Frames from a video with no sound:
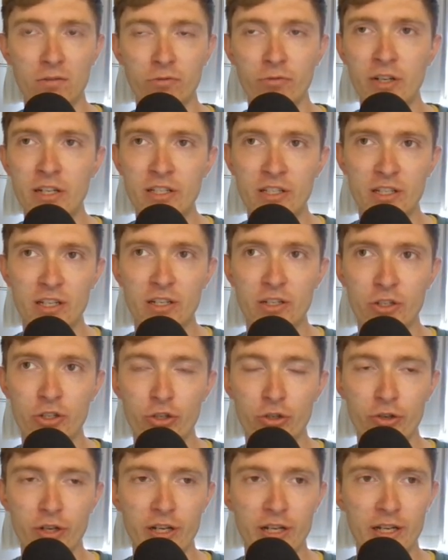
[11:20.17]
wrist
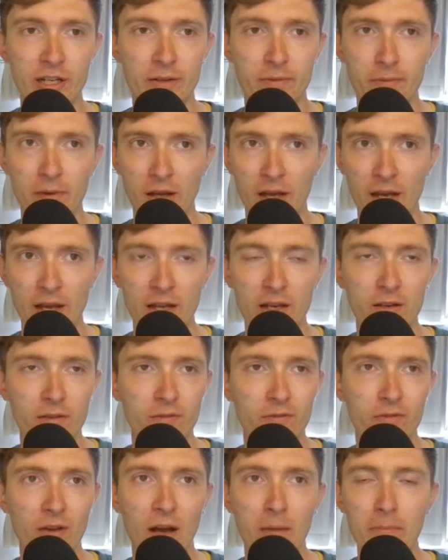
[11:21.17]
injury
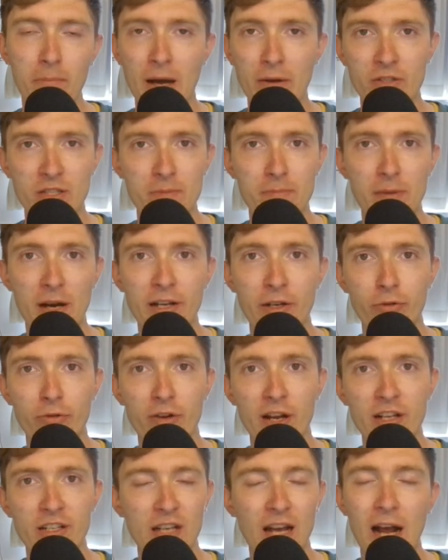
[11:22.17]
in that mountain bike race,